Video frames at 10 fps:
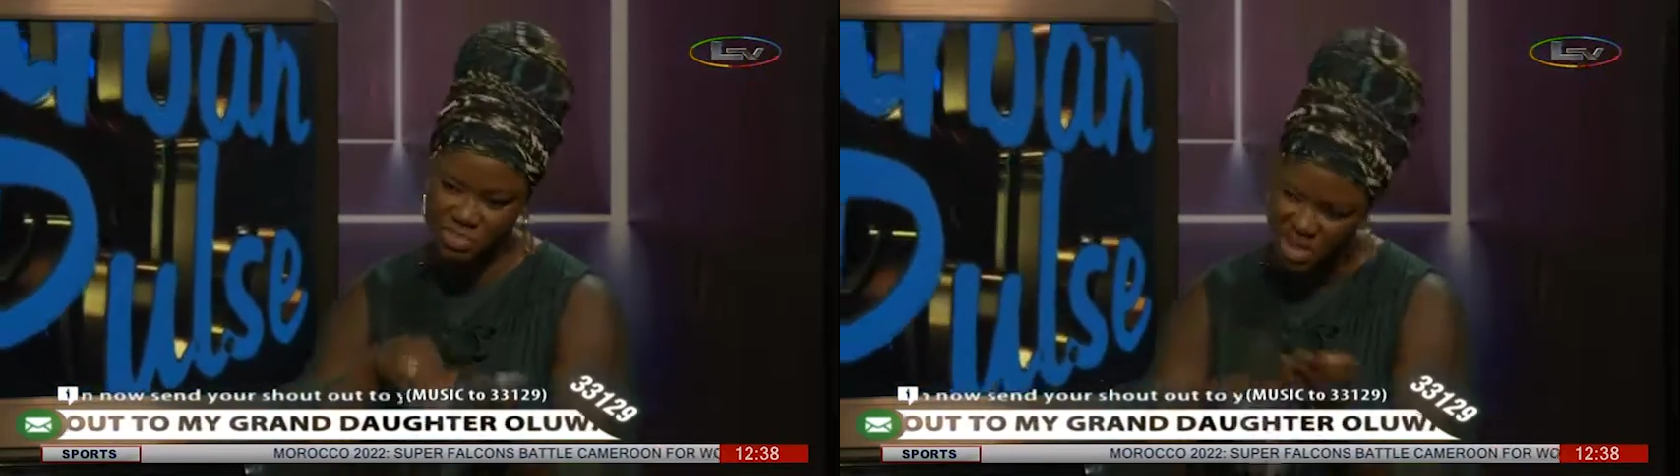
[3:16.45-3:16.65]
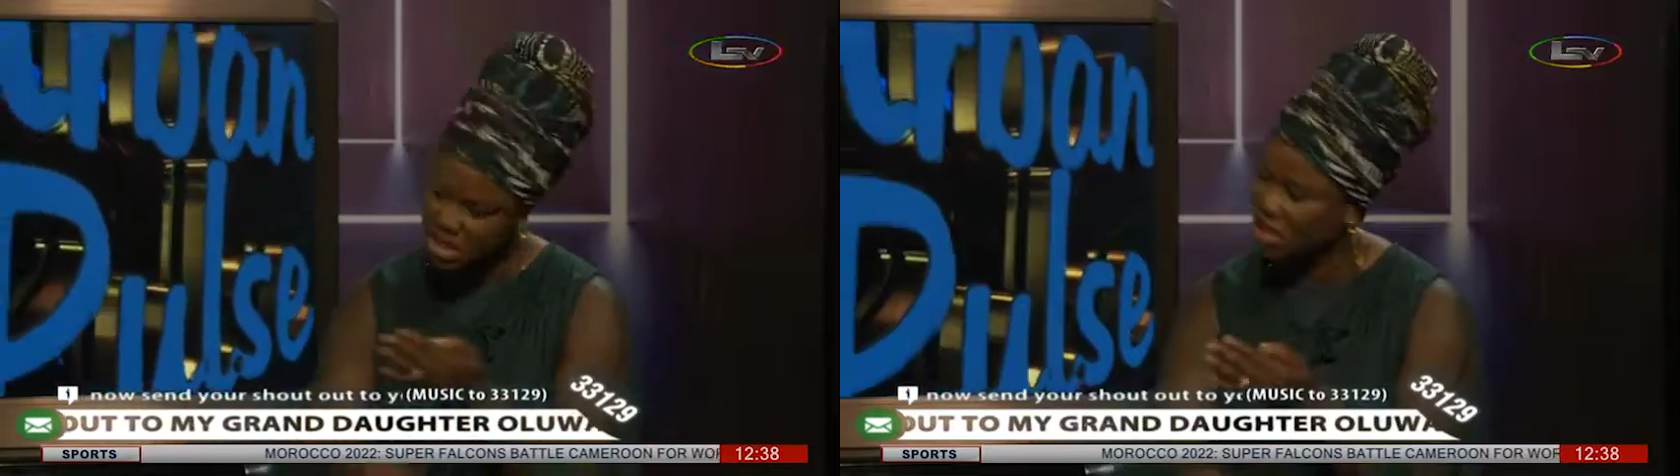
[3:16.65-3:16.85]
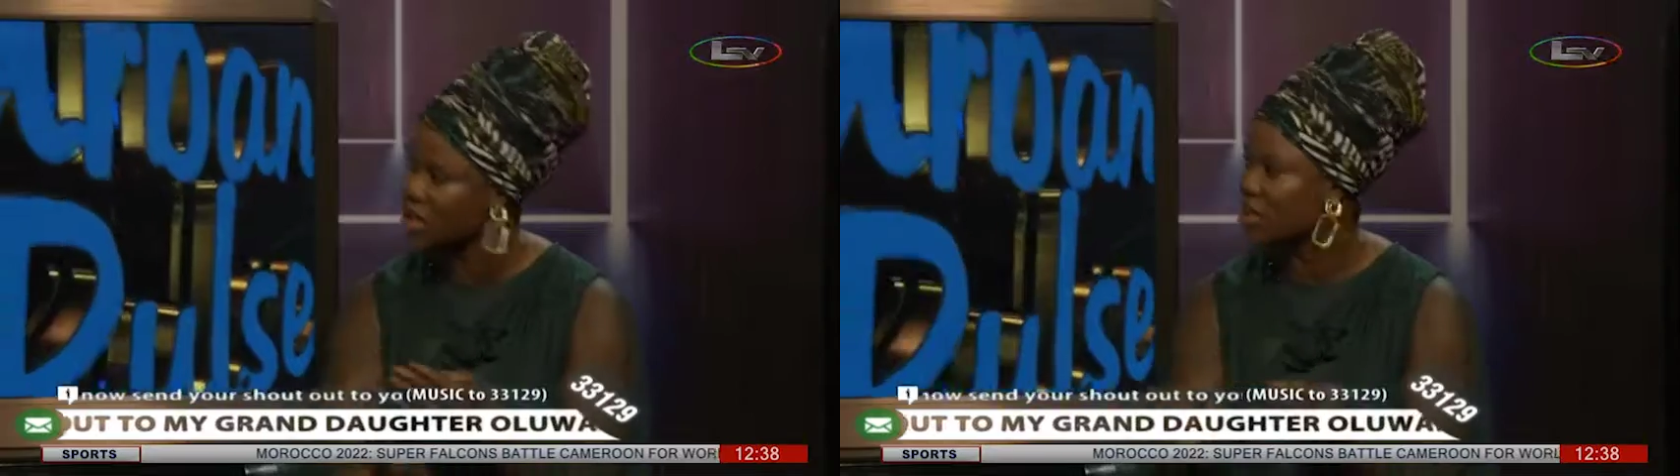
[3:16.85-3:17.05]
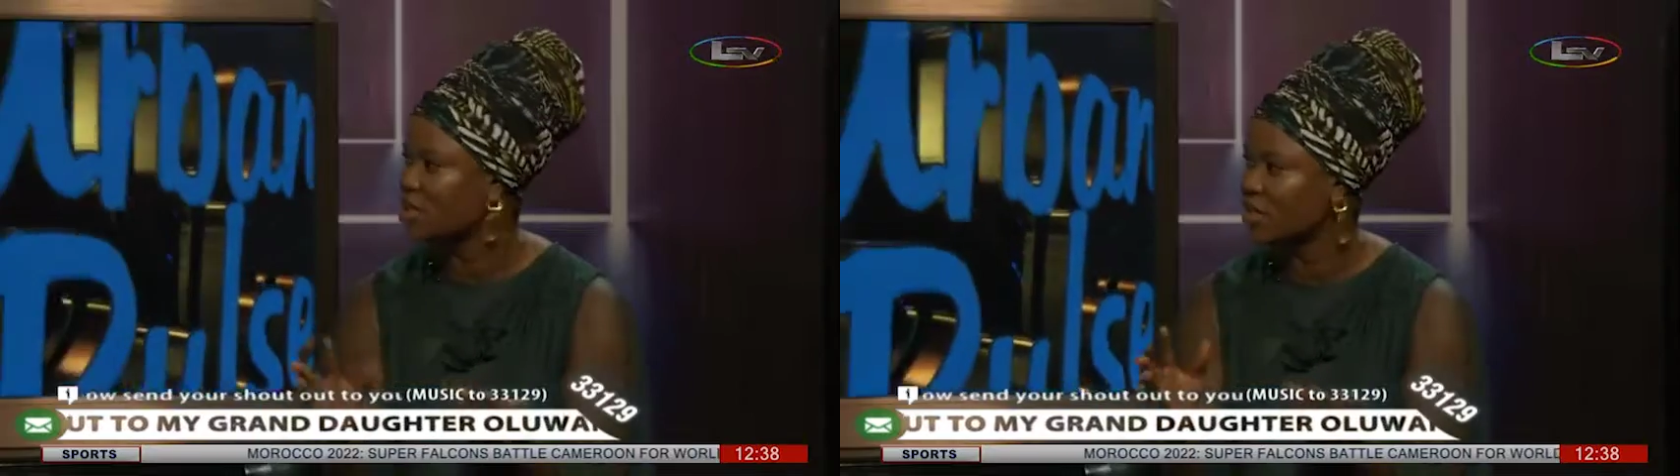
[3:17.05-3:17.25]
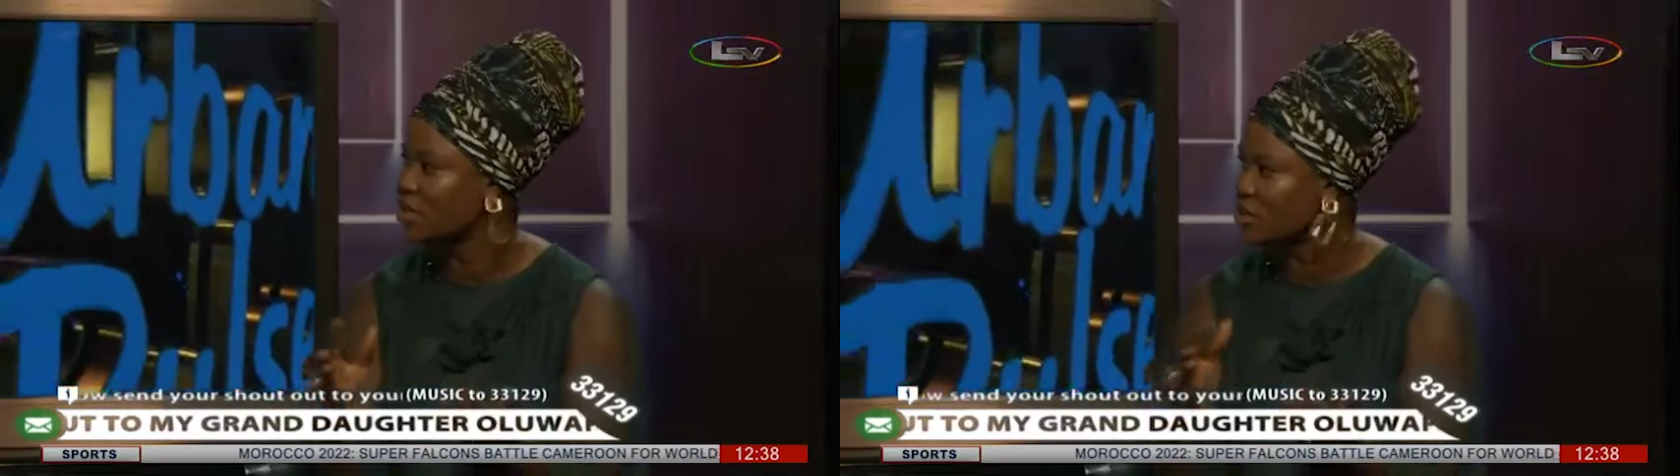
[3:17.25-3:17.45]
basic things
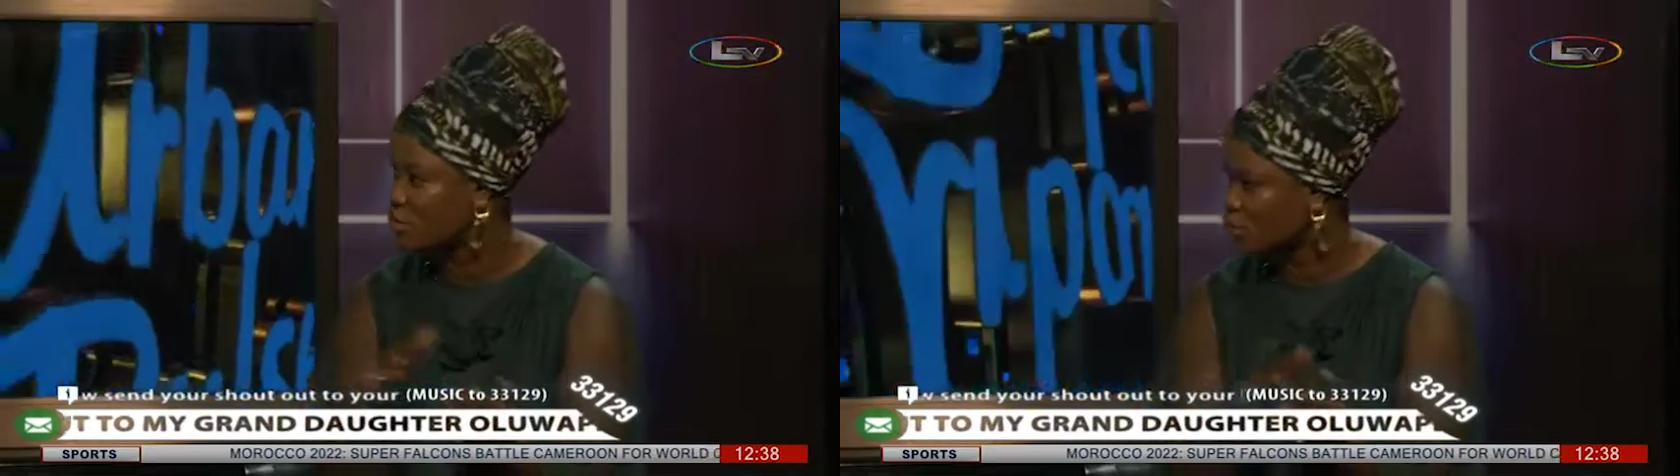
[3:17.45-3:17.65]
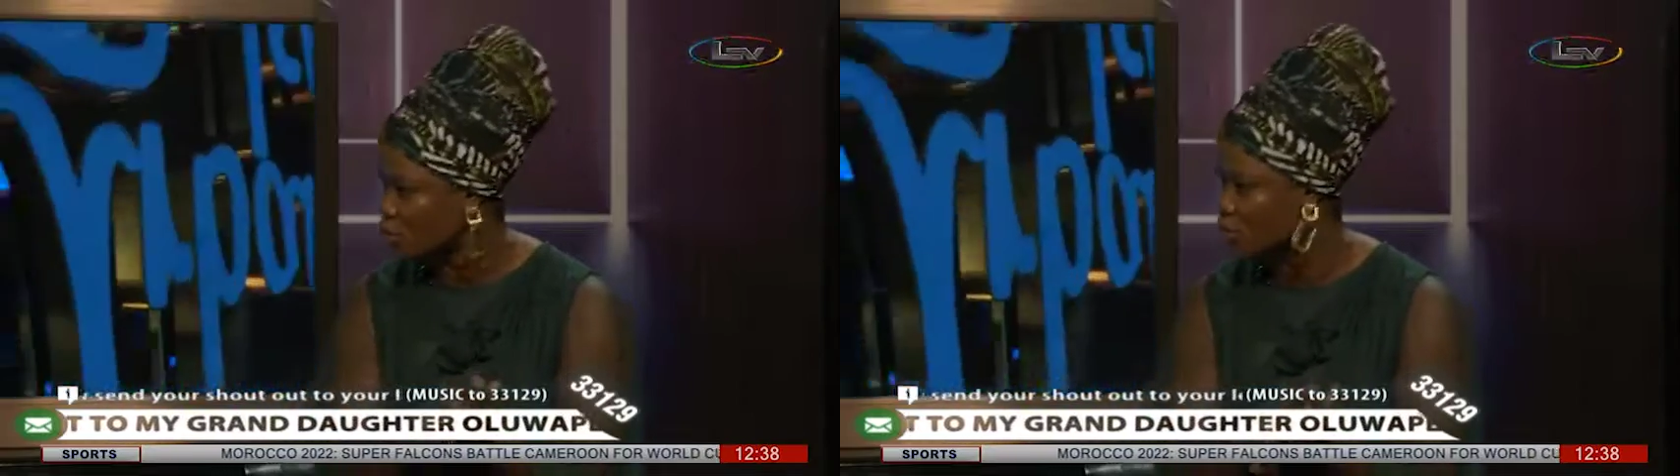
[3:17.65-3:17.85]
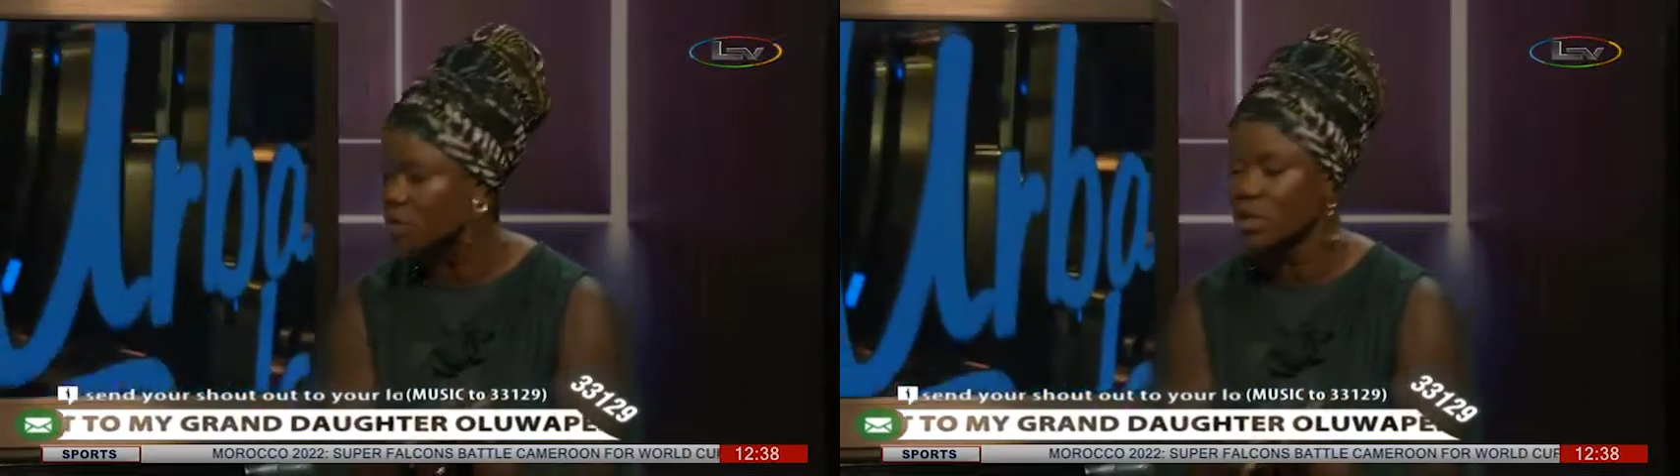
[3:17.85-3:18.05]
that you need to know.